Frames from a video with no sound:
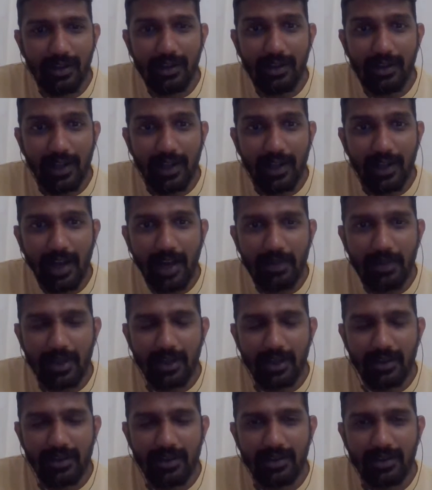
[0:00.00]
the
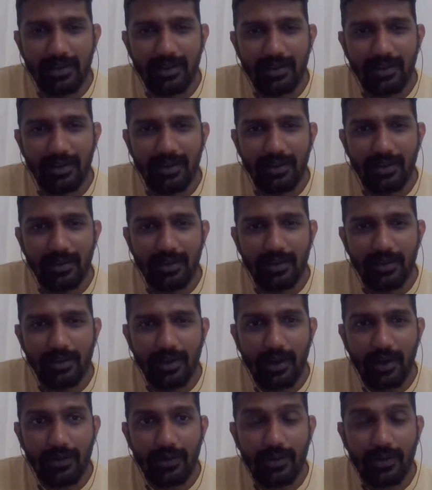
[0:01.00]
habit
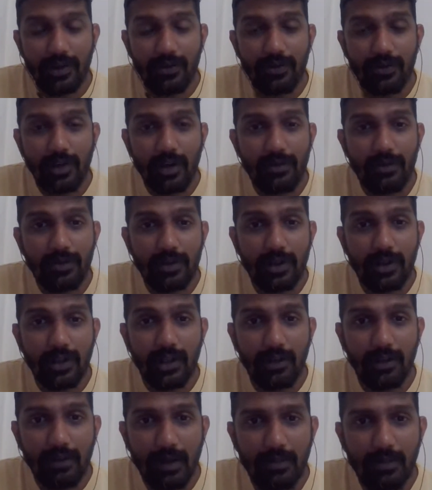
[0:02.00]
if you have to
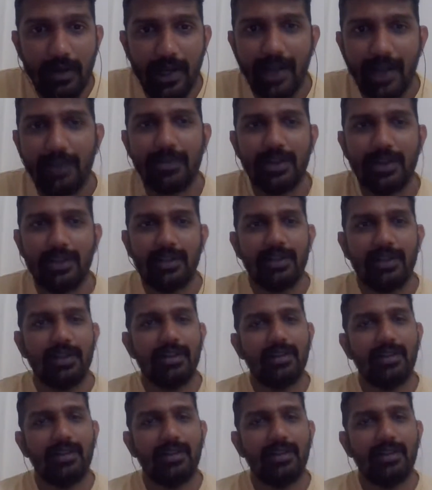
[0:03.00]
develop a habit,